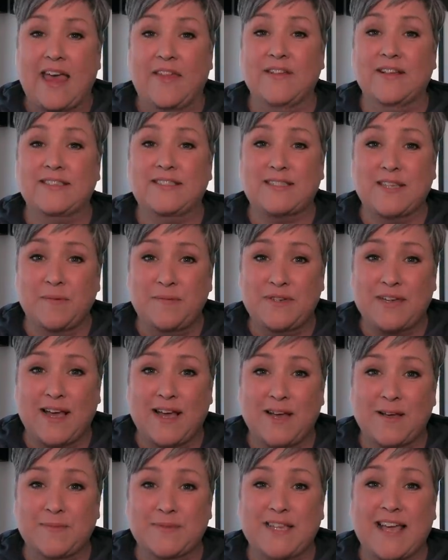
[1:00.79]
And then
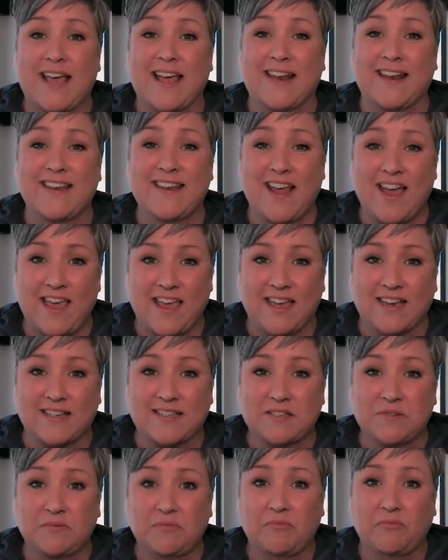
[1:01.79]
sometimes at
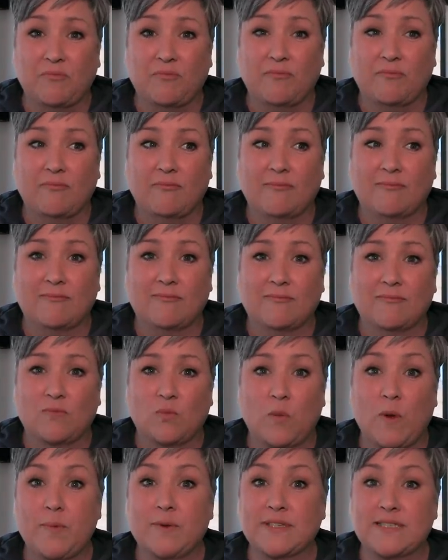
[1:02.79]
night,
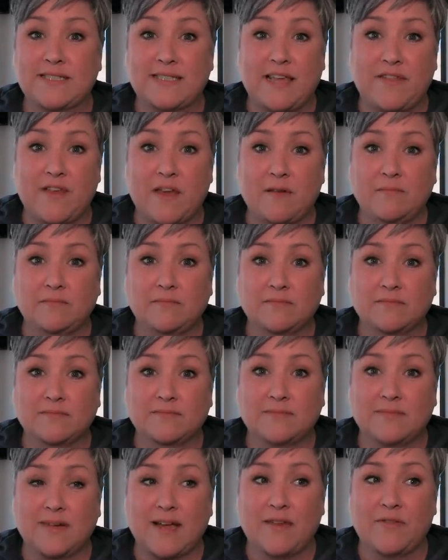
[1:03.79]
we would see them,
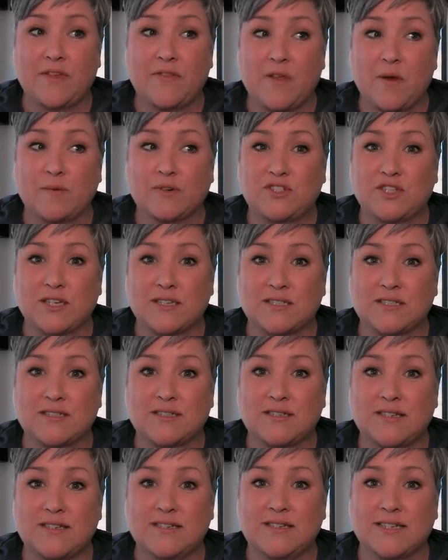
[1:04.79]
and then they would
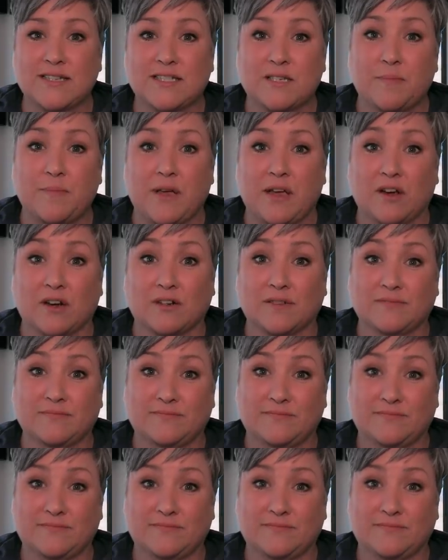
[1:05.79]
just disappear.